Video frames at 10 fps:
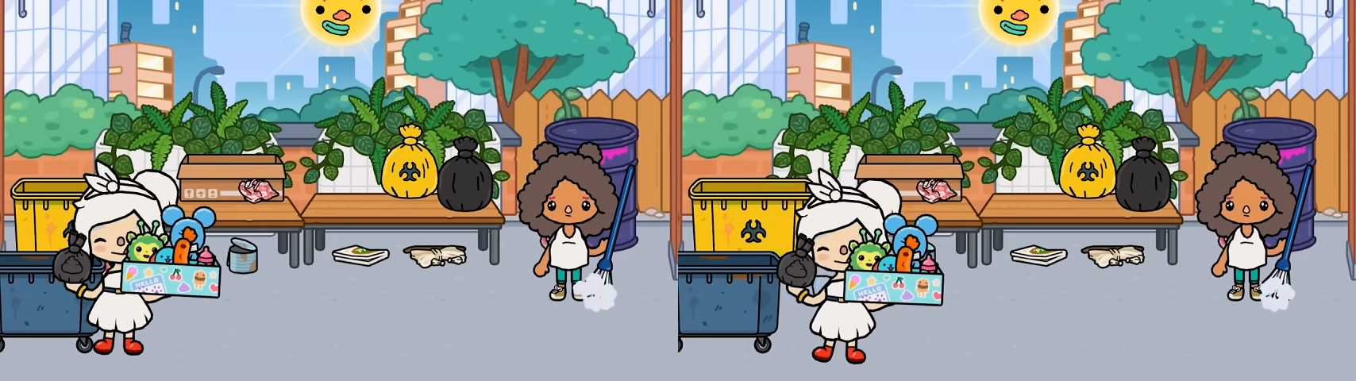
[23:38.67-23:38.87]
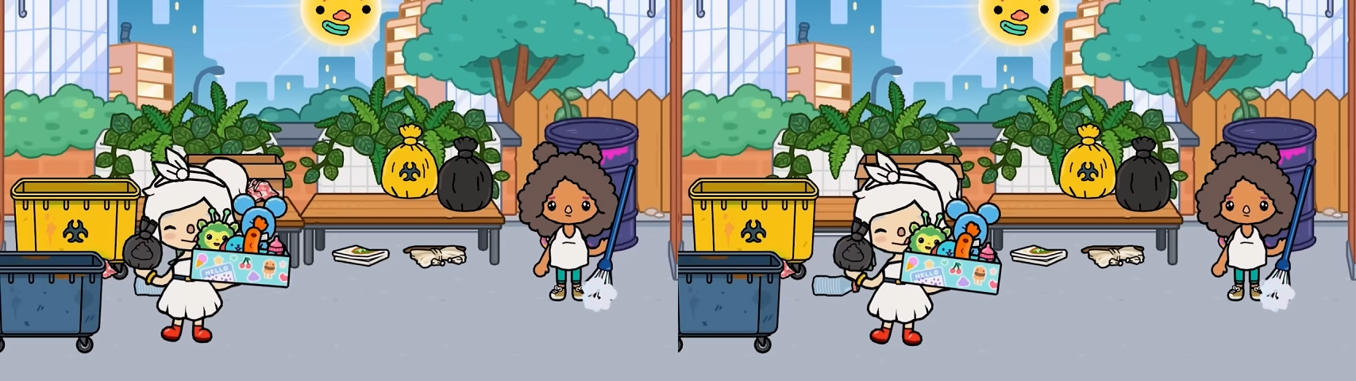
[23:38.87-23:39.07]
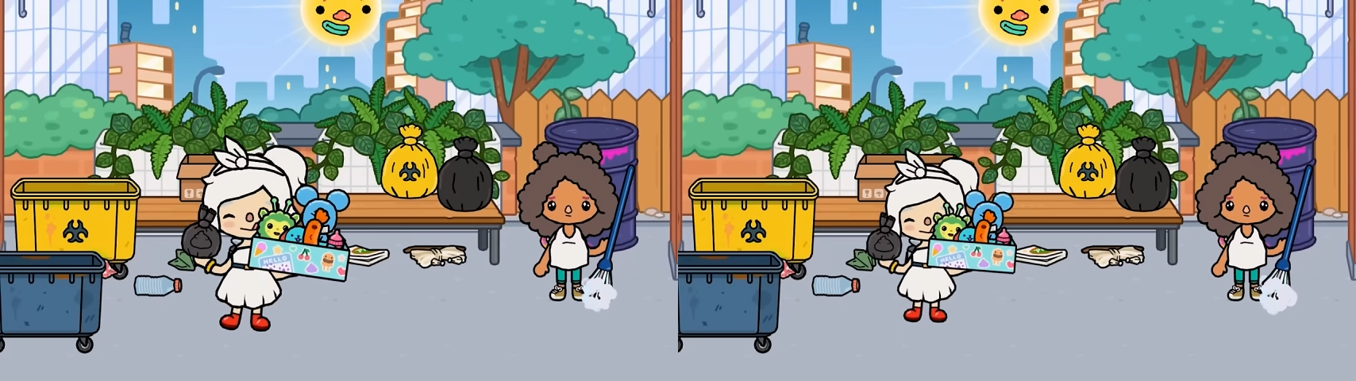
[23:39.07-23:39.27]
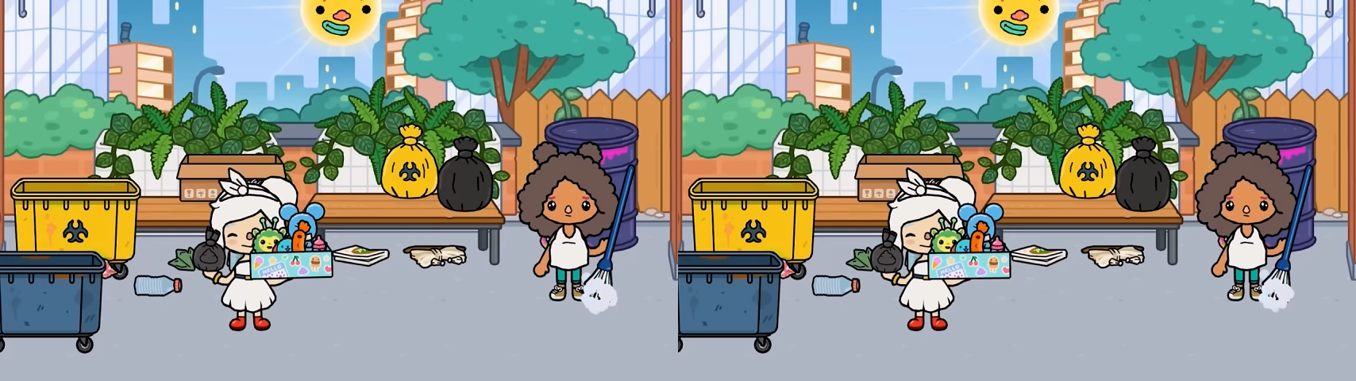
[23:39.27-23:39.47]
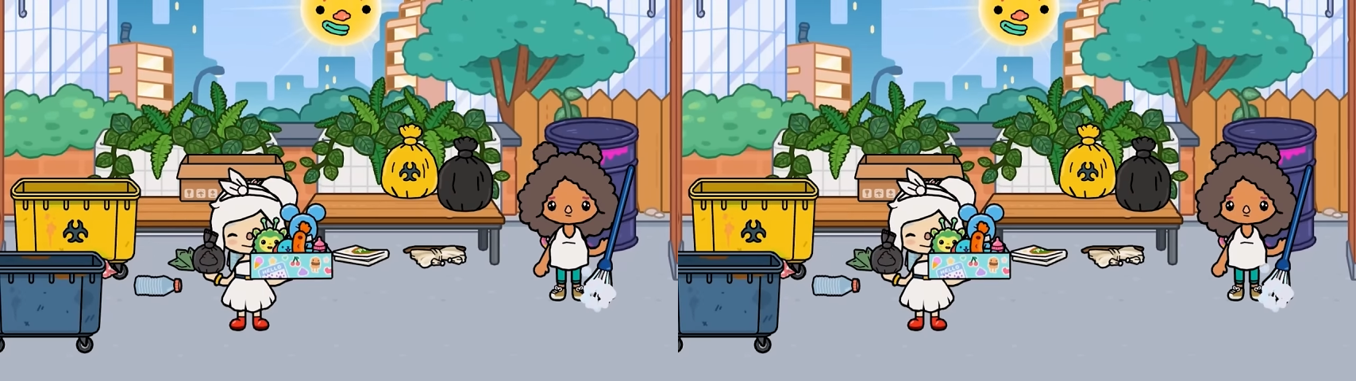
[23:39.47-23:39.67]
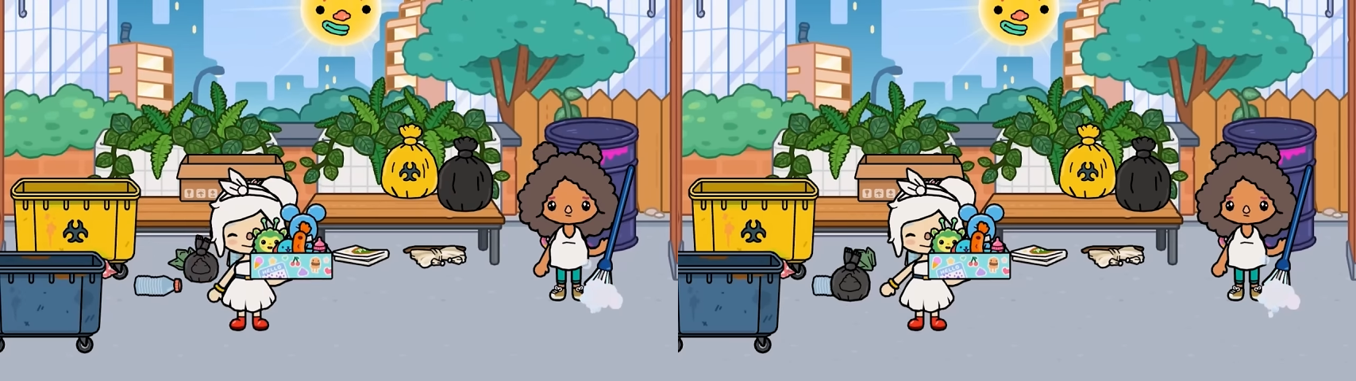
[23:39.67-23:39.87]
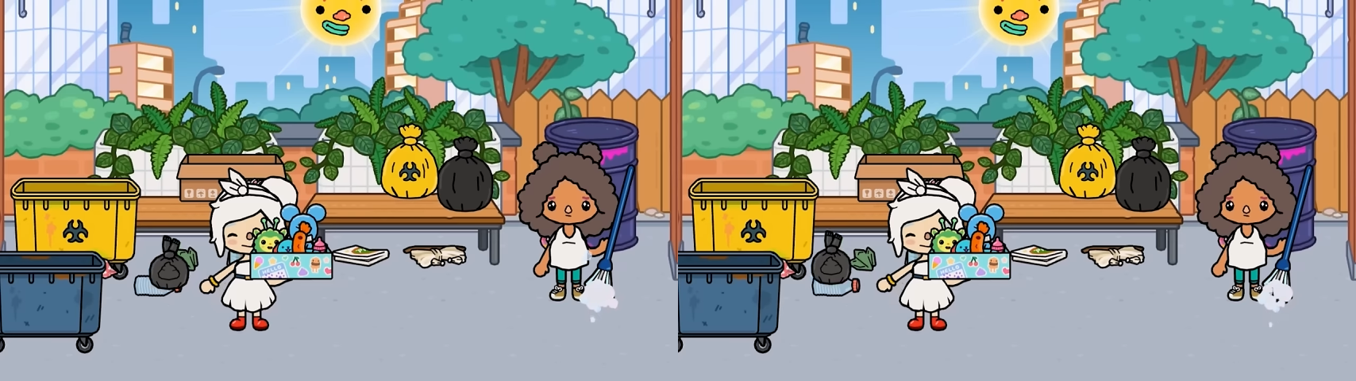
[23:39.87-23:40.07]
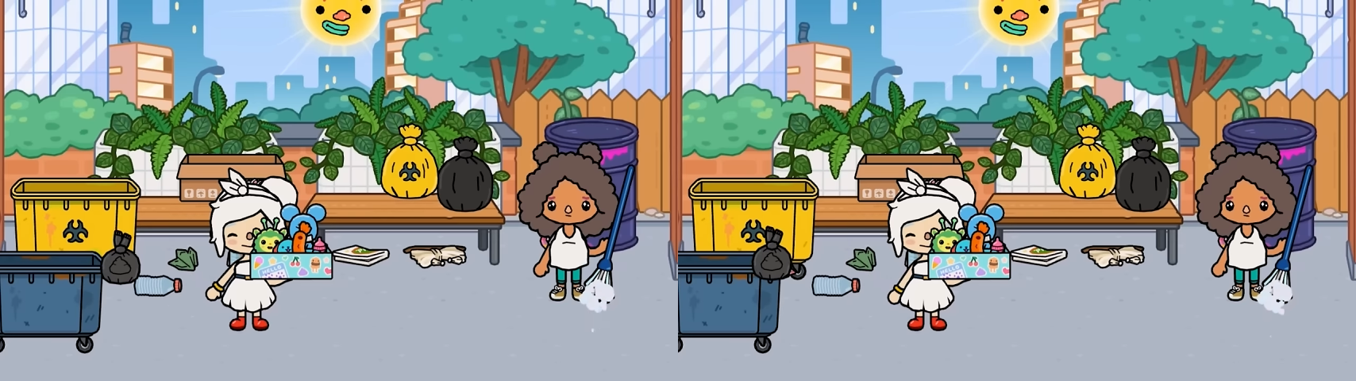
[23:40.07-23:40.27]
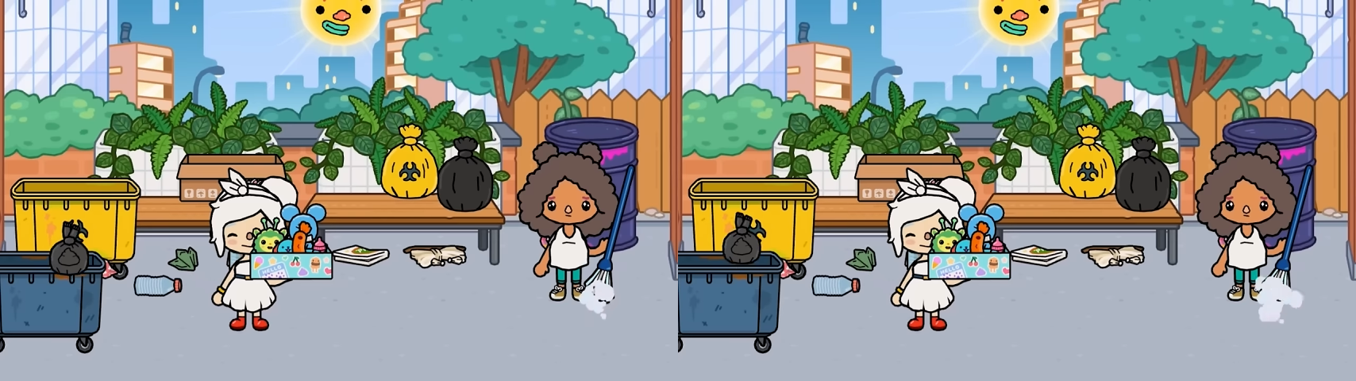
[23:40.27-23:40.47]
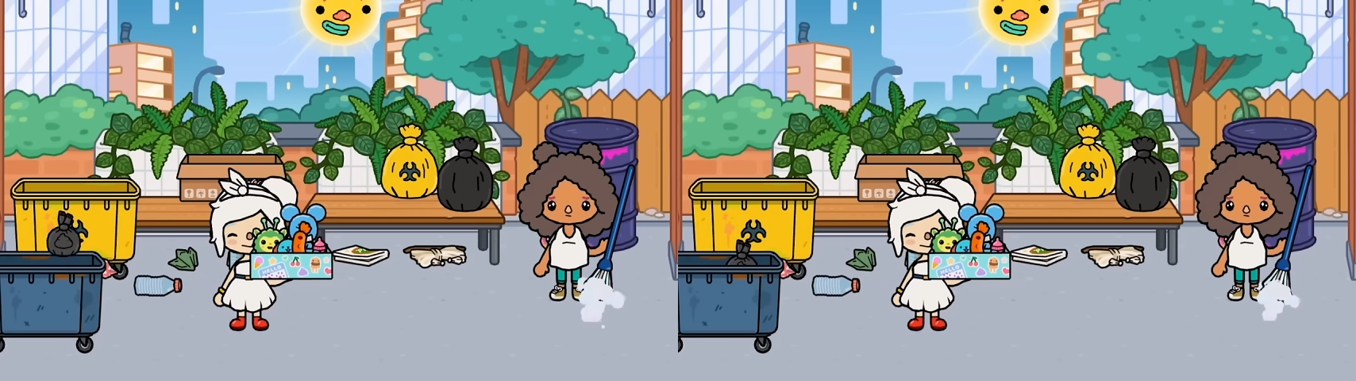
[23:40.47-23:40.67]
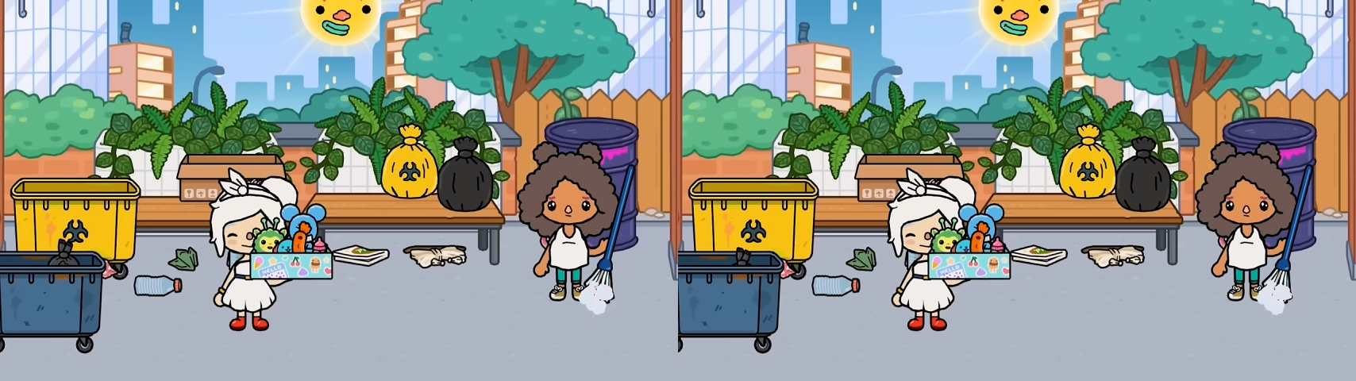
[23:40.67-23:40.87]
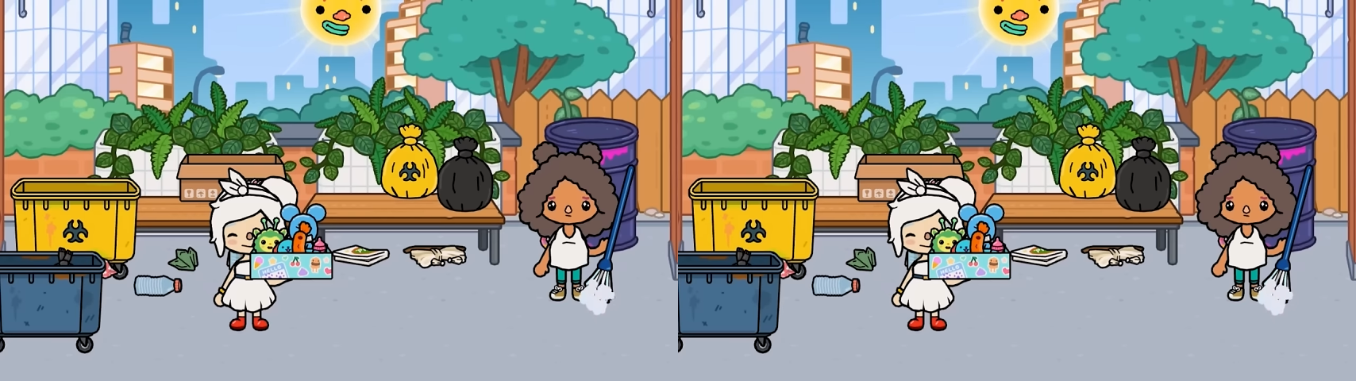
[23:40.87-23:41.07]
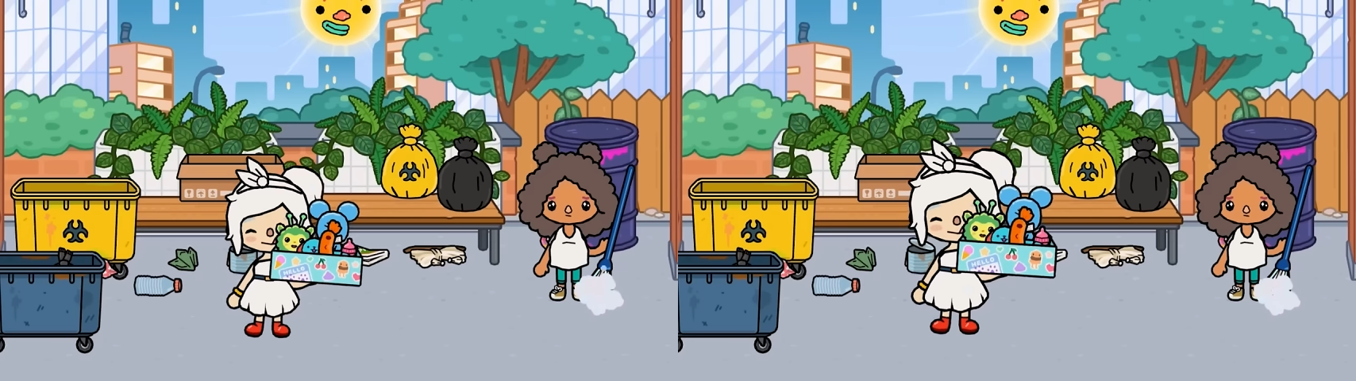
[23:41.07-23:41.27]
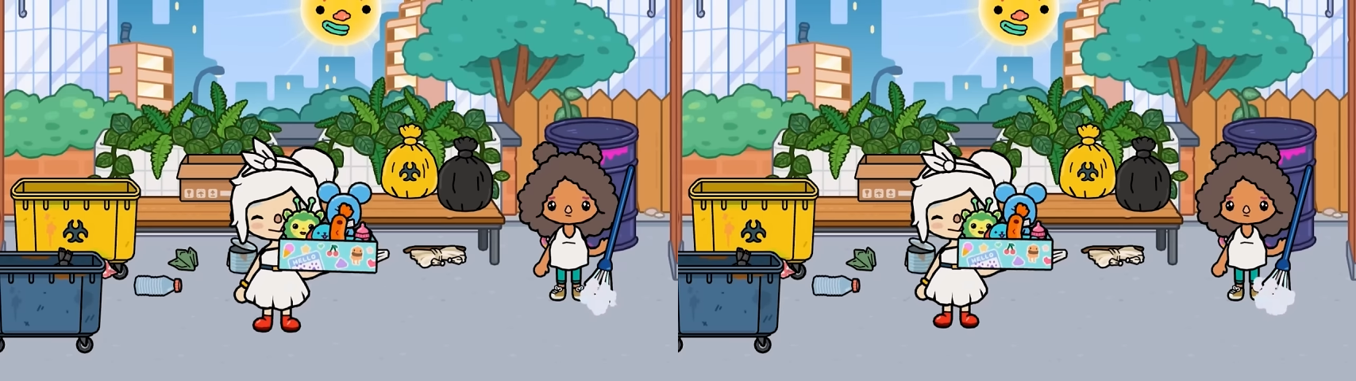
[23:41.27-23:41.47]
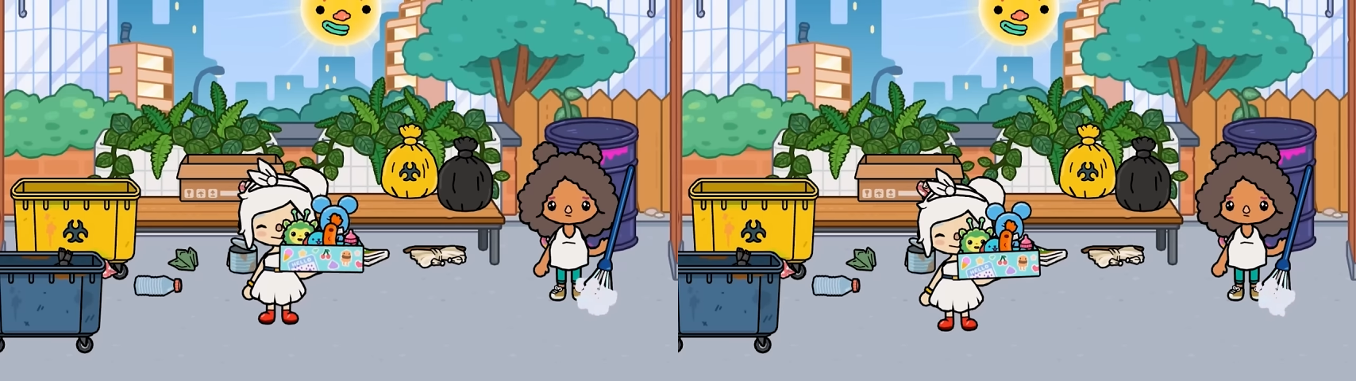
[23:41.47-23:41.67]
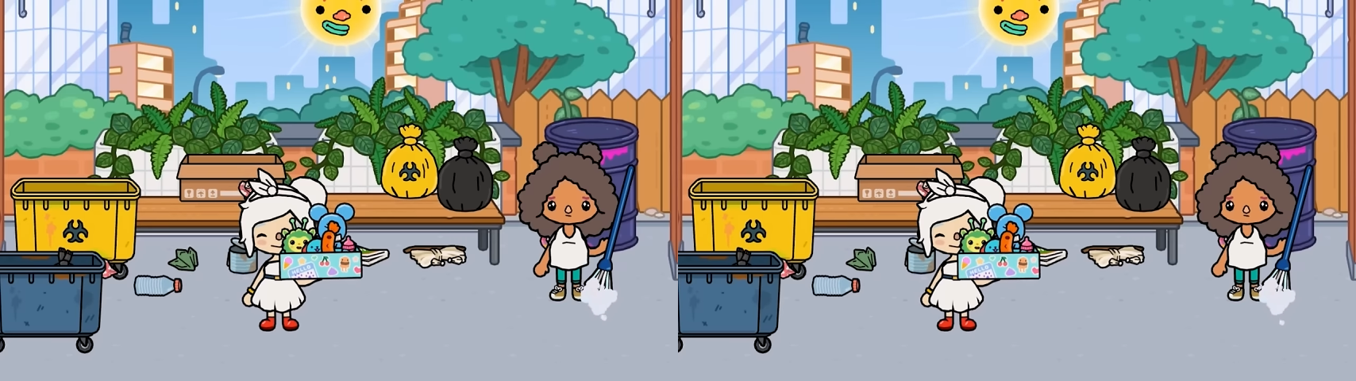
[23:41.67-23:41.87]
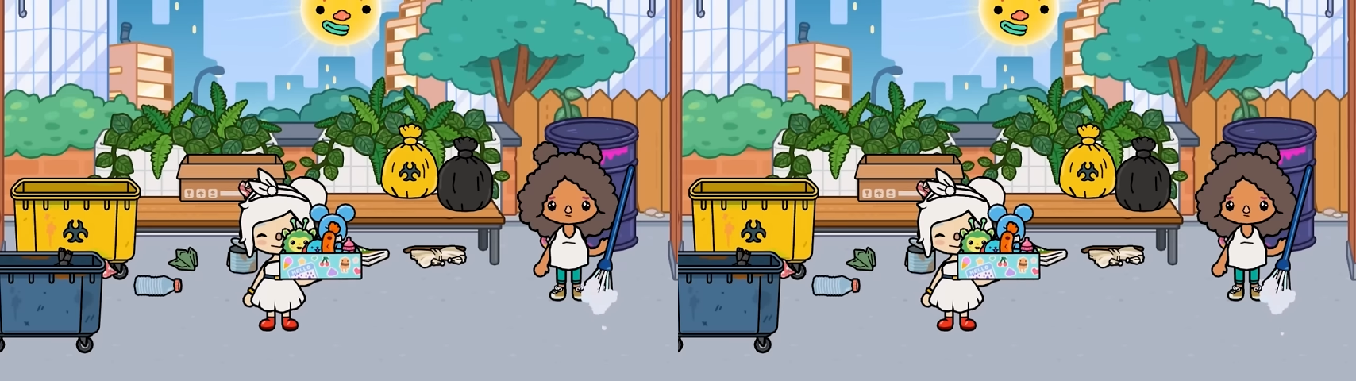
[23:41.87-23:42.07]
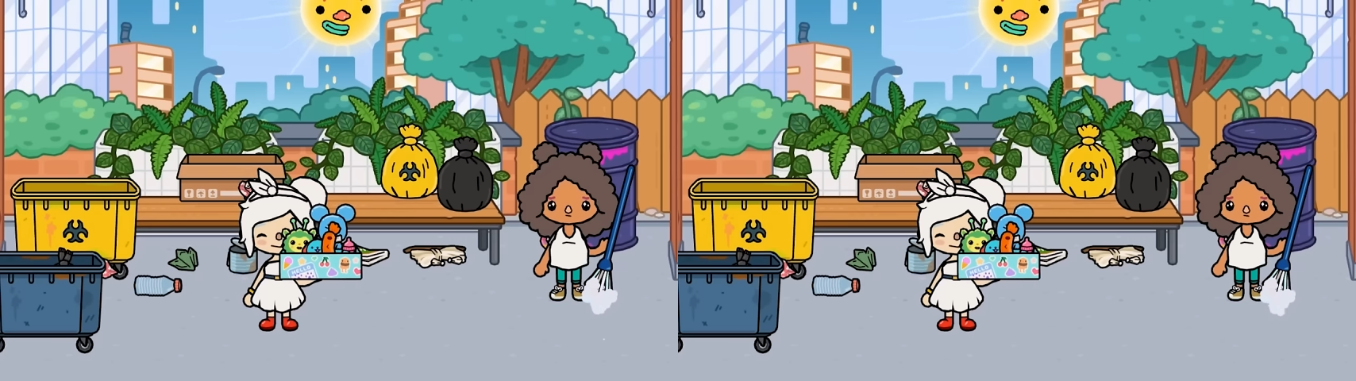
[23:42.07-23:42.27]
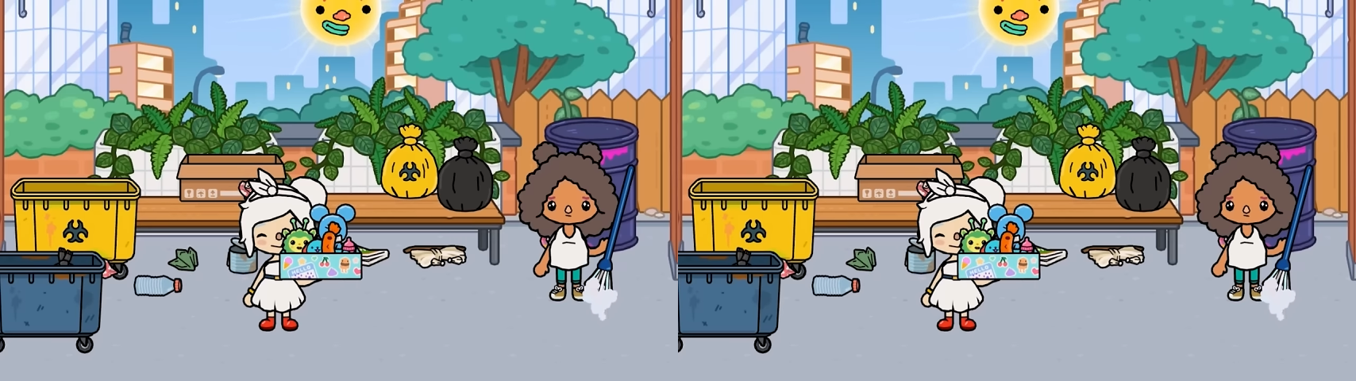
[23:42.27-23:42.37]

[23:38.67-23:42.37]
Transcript: No face is visible, so there are no lips to read.